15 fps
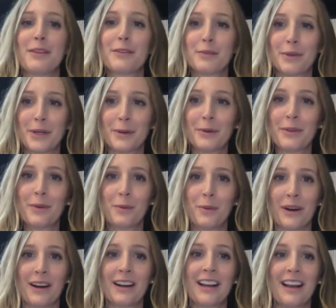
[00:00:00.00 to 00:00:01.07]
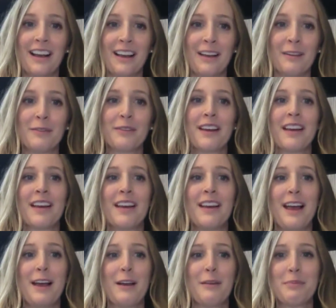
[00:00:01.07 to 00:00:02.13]
through the work of
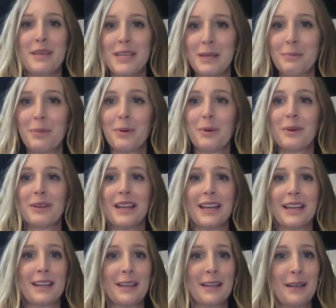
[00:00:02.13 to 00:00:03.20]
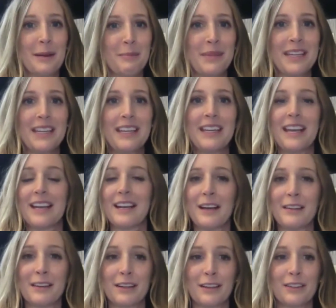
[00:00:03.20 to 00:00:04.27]
people like me and
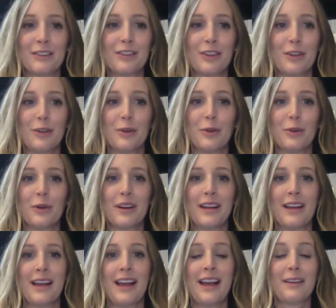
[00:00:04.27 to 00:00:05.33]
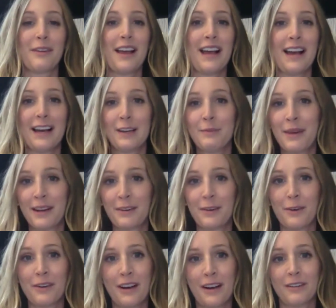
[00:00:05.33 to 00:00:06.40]
others who have had
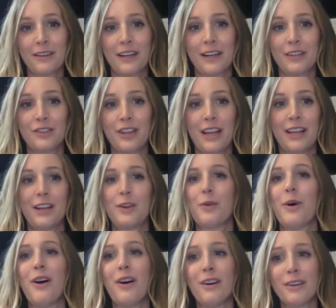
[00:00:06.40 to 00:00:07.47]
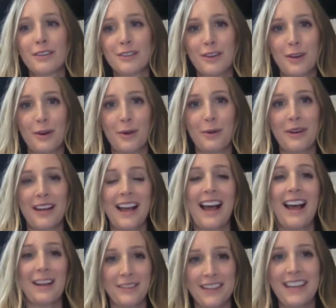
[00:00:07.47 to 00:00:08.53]
medical coverage and who also
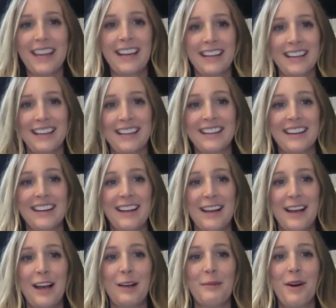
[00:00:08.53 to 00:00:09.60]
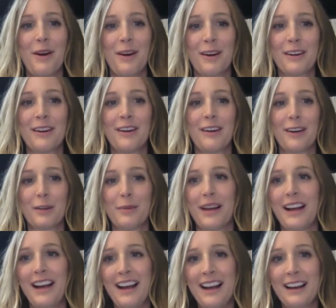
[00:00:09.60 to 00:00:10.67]
advocated on our
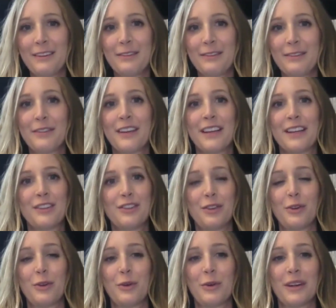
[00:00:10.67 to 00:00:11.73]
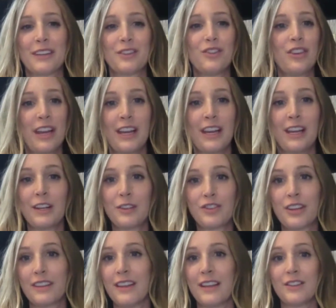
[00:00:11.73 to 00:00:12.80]
behalf to change
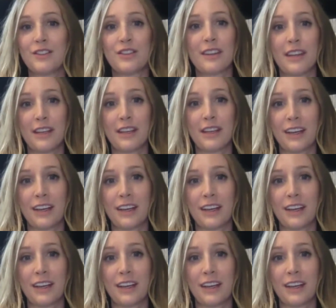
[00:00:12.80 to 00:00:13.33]
legislation.